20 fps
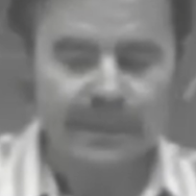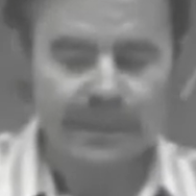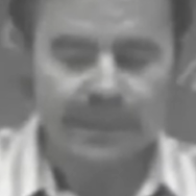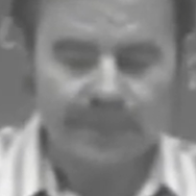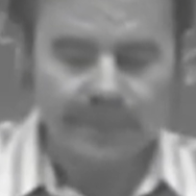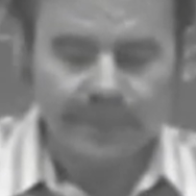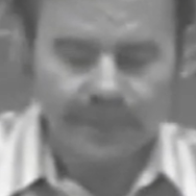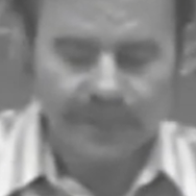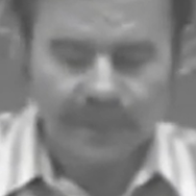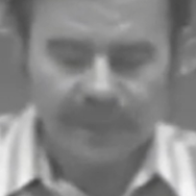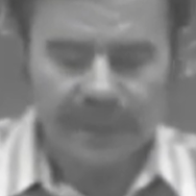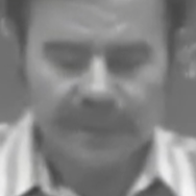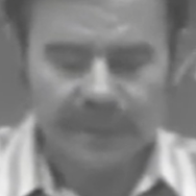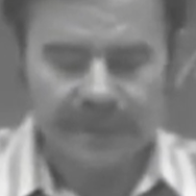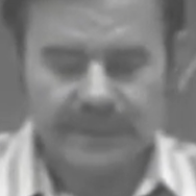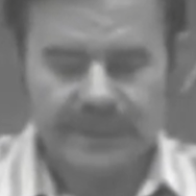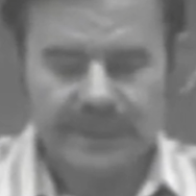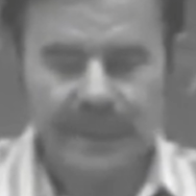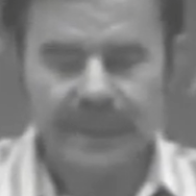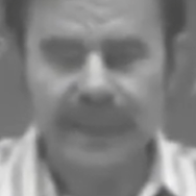you put it on the
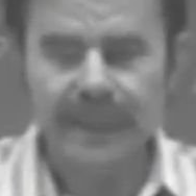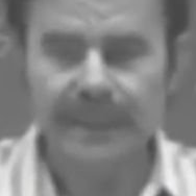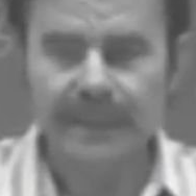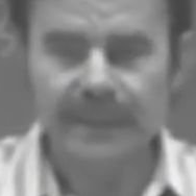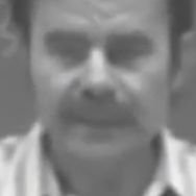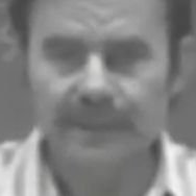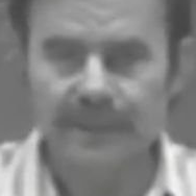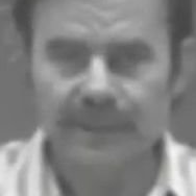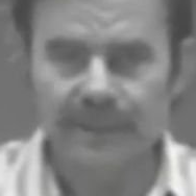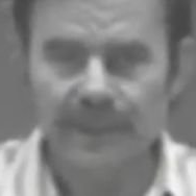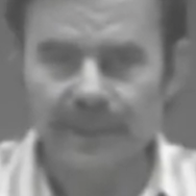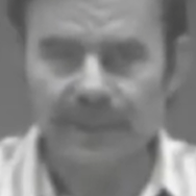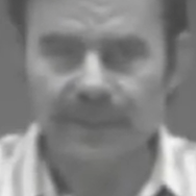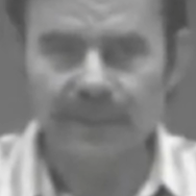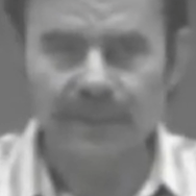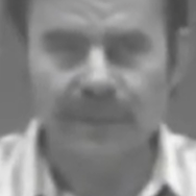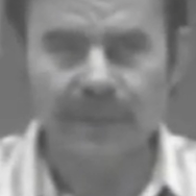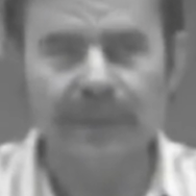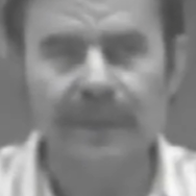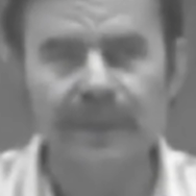slide and
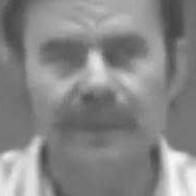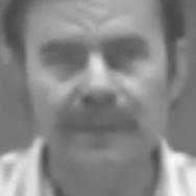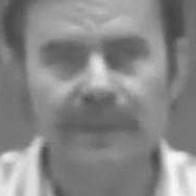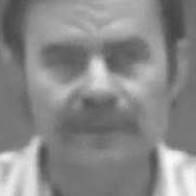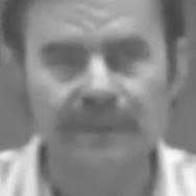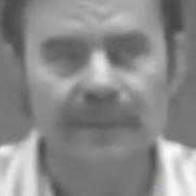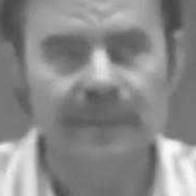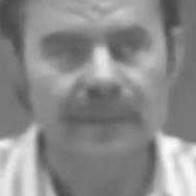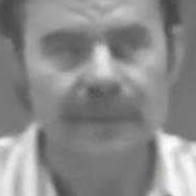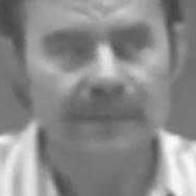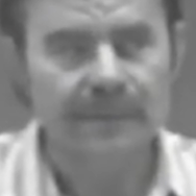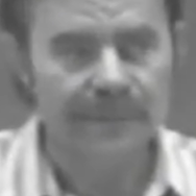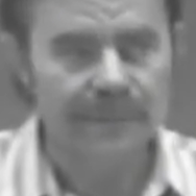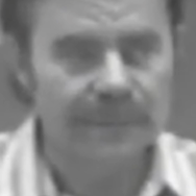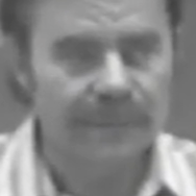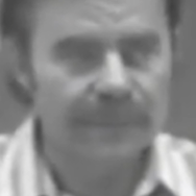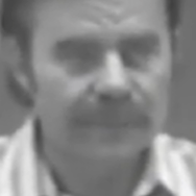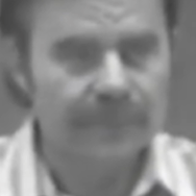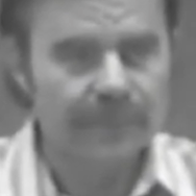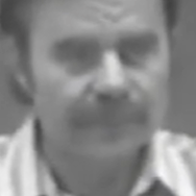you heat it
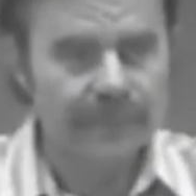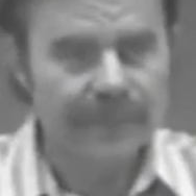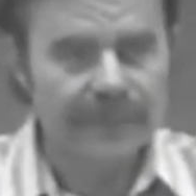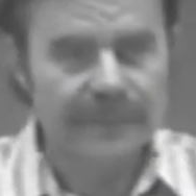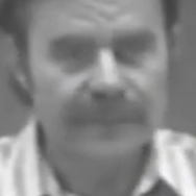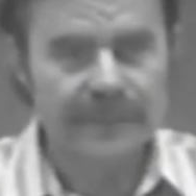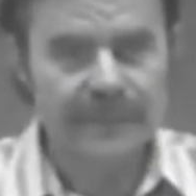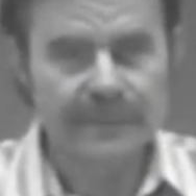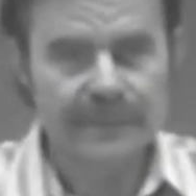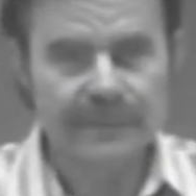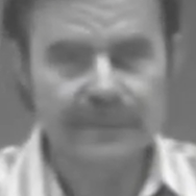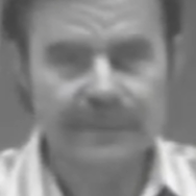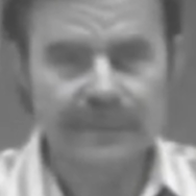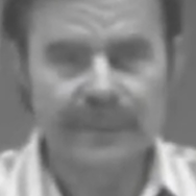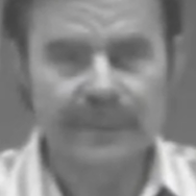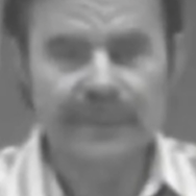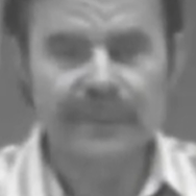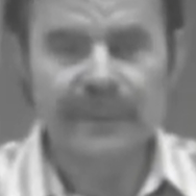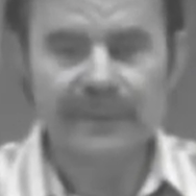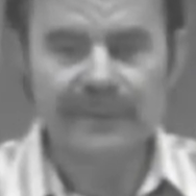to make the
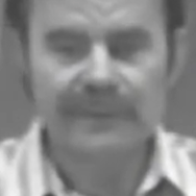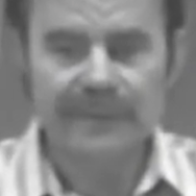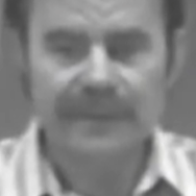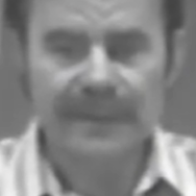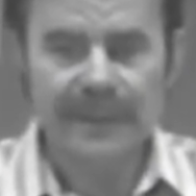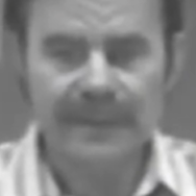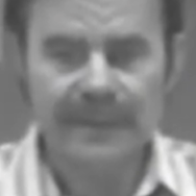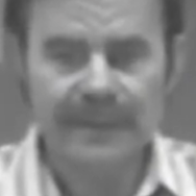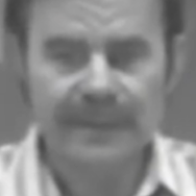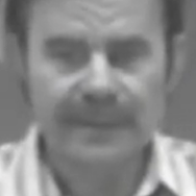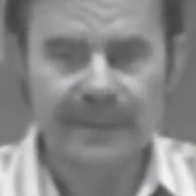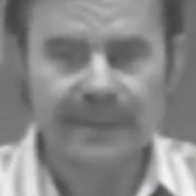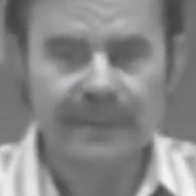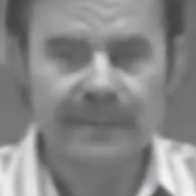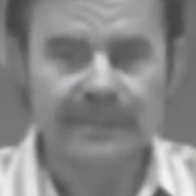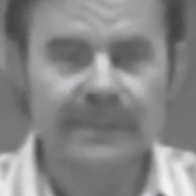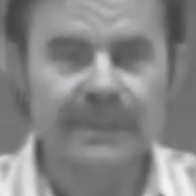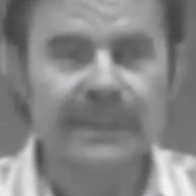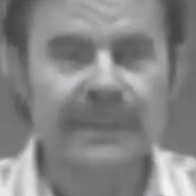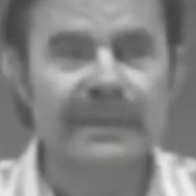membrane flatten
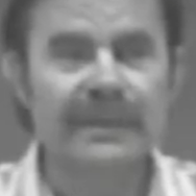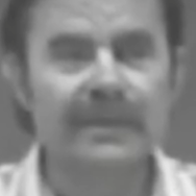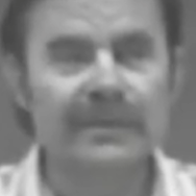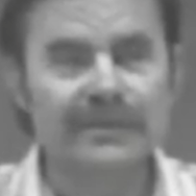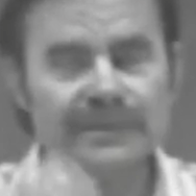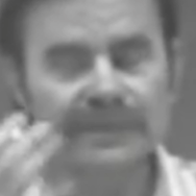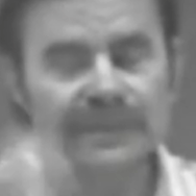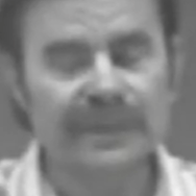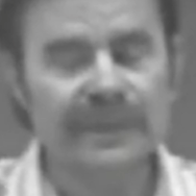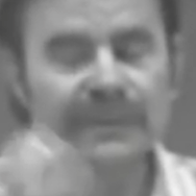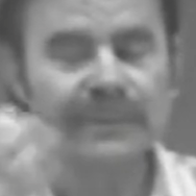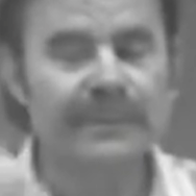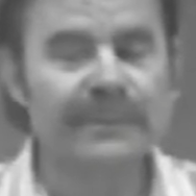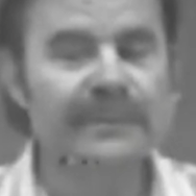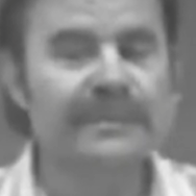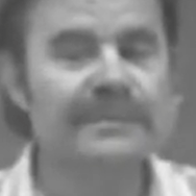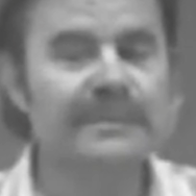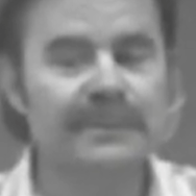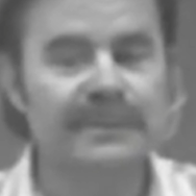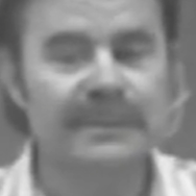out and also to get rid of
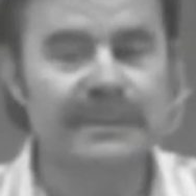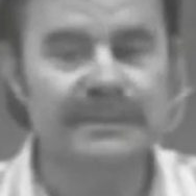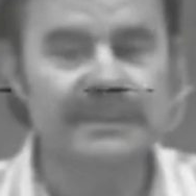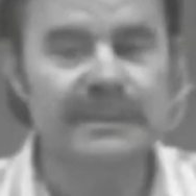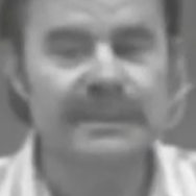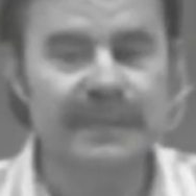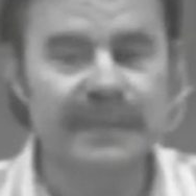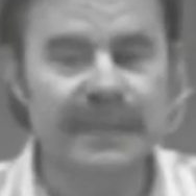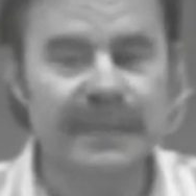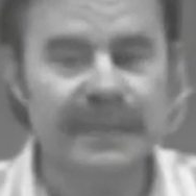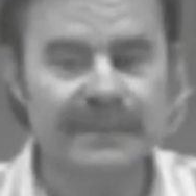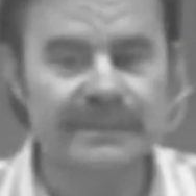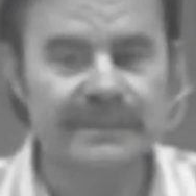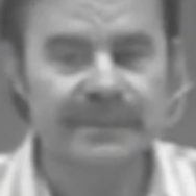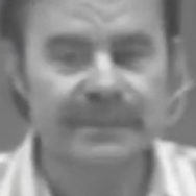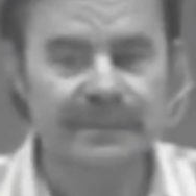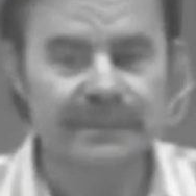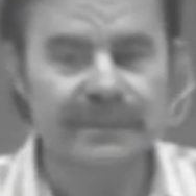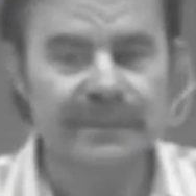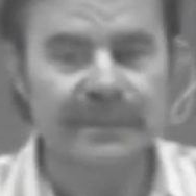the, some of the acetic
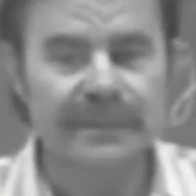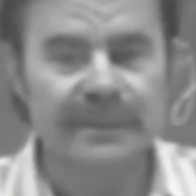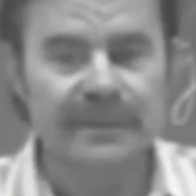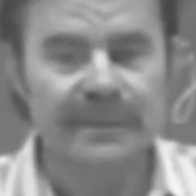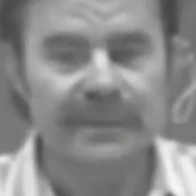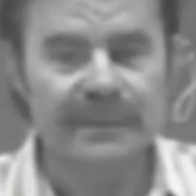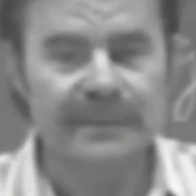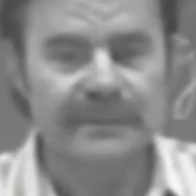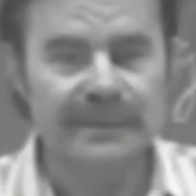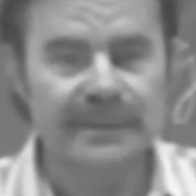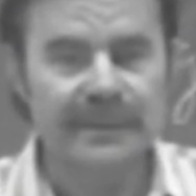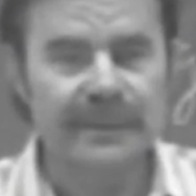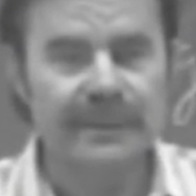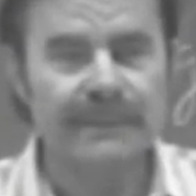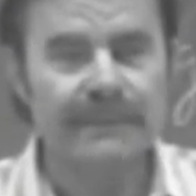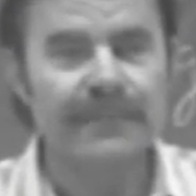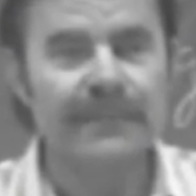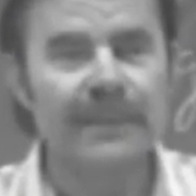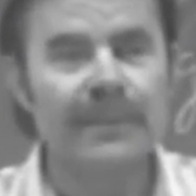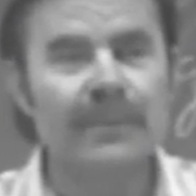acid that's there.
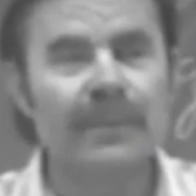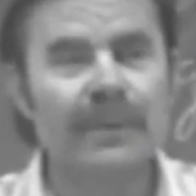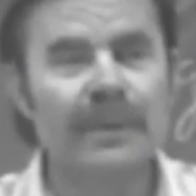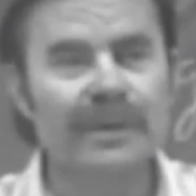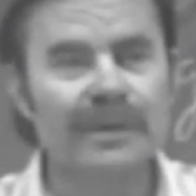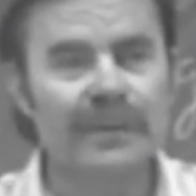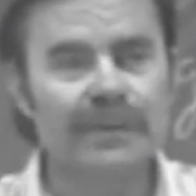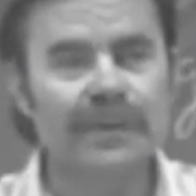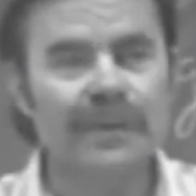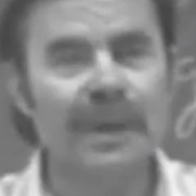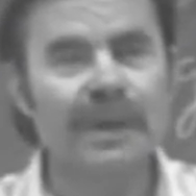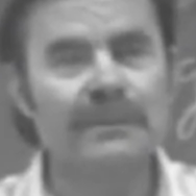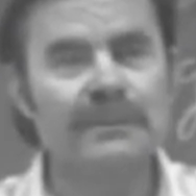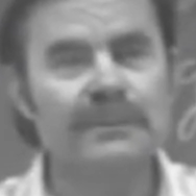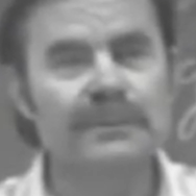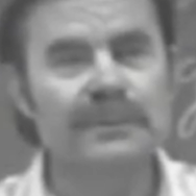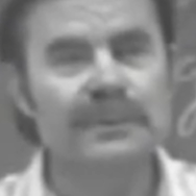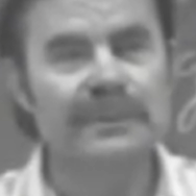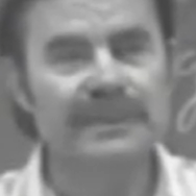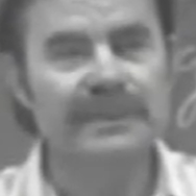One of the
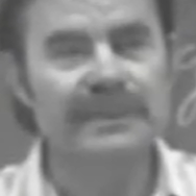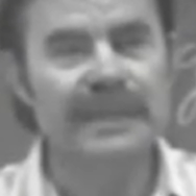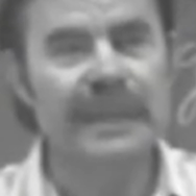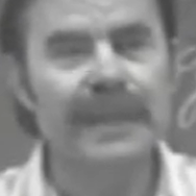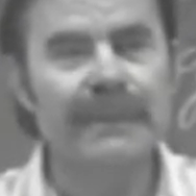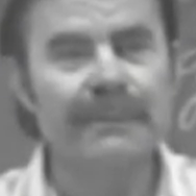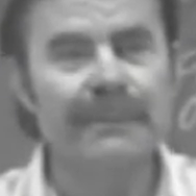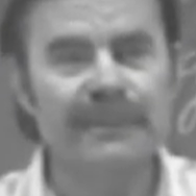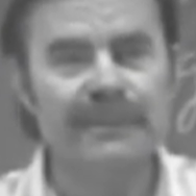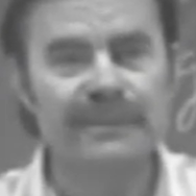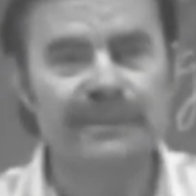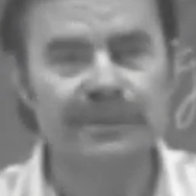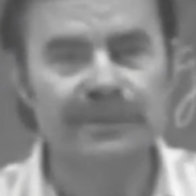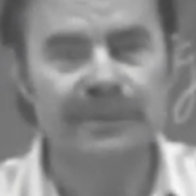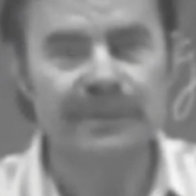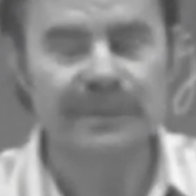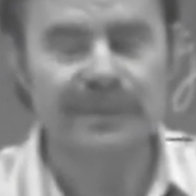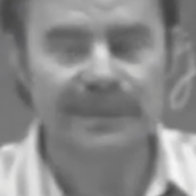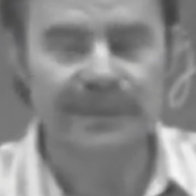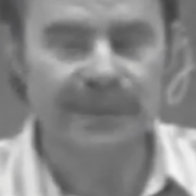problems with the dampness, you
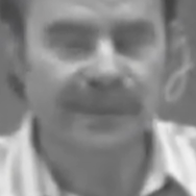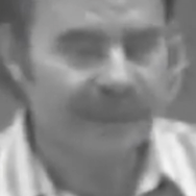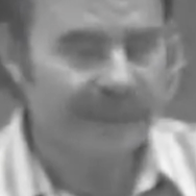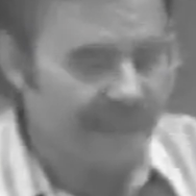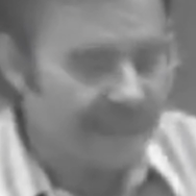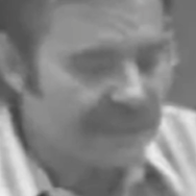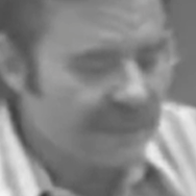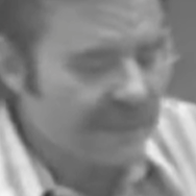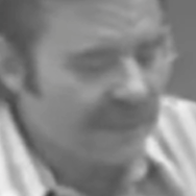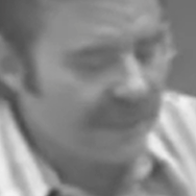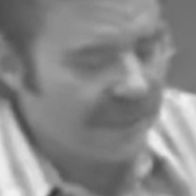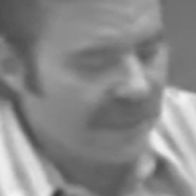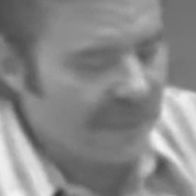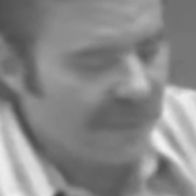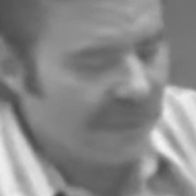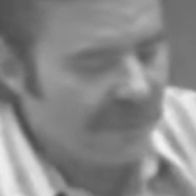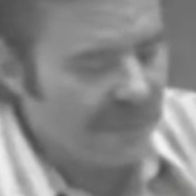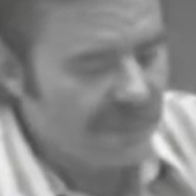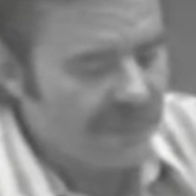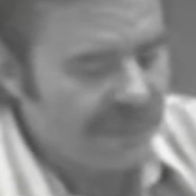can and that's that
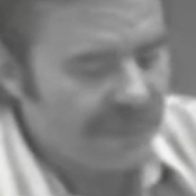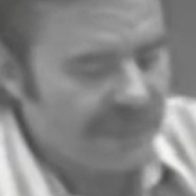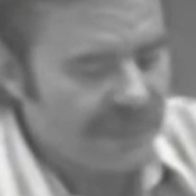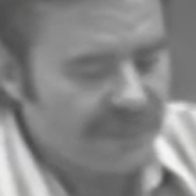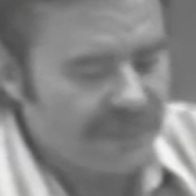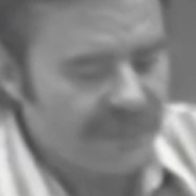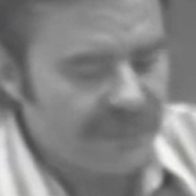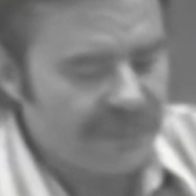load that